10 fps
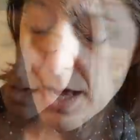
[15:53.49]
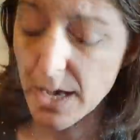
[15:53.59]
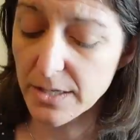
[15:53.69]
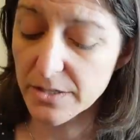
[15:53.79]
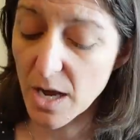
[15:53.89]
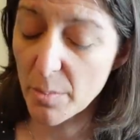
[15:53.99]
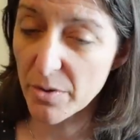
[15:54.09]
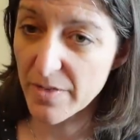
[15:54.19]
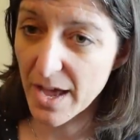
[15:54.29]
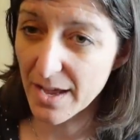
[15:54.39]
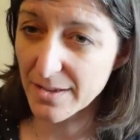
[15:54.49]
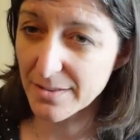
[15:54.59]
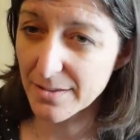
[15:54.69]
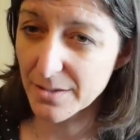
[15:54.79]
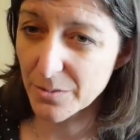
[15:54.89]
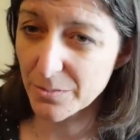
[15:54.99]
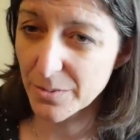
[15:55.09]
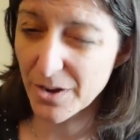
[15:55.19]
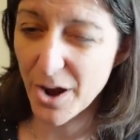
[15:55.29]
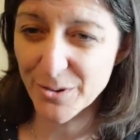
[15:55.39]
And on top of that, you know,
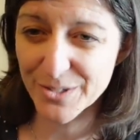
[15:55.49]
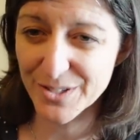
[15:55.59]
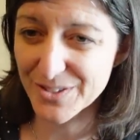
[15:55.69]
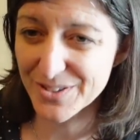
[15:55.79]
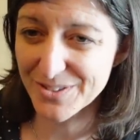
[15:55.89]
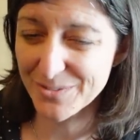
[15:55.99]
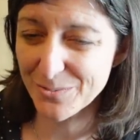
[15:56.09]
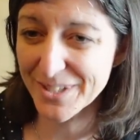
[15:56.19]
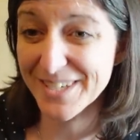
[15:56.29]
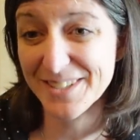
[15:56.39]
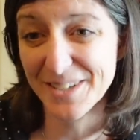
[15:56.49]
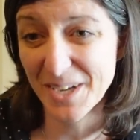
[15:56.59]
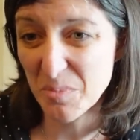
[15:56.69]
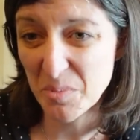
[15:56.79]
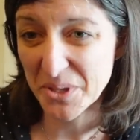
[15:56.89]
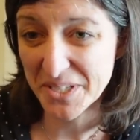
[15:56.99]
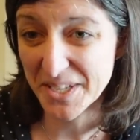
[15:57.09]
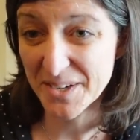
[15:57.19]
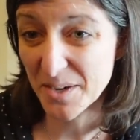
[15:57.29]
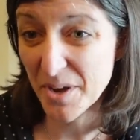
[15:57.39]
in Congress it's really easy to get people
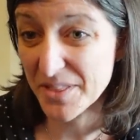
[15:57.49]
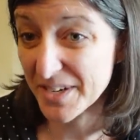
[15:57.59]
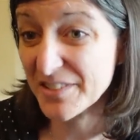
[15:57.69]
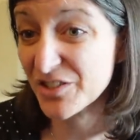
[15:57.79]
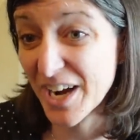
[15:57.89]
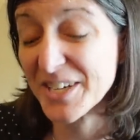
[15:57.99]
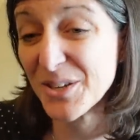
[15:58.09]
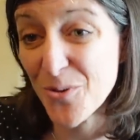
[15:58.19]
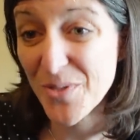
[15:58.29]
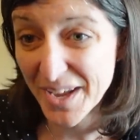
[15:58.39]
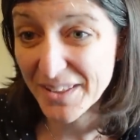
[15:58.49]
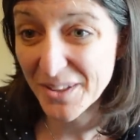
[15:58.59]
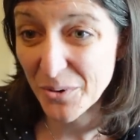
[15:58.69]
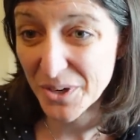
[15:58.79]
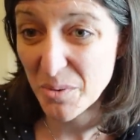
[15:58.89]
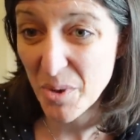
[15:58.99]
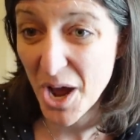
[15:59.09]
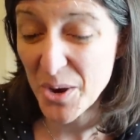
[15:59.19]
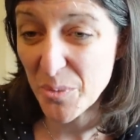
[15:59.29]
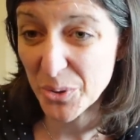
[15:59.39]
excited about the next shiny new thing that we're going to
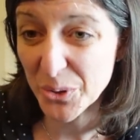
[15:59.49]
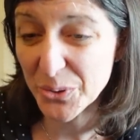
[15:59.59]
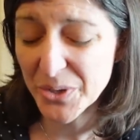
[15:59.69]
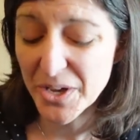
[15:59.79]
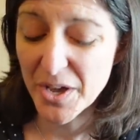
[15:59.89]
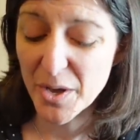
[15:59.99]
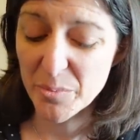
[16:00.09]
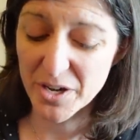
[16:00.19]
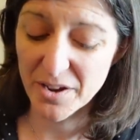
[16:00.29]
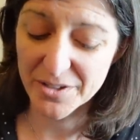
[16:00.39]
buy or build, but I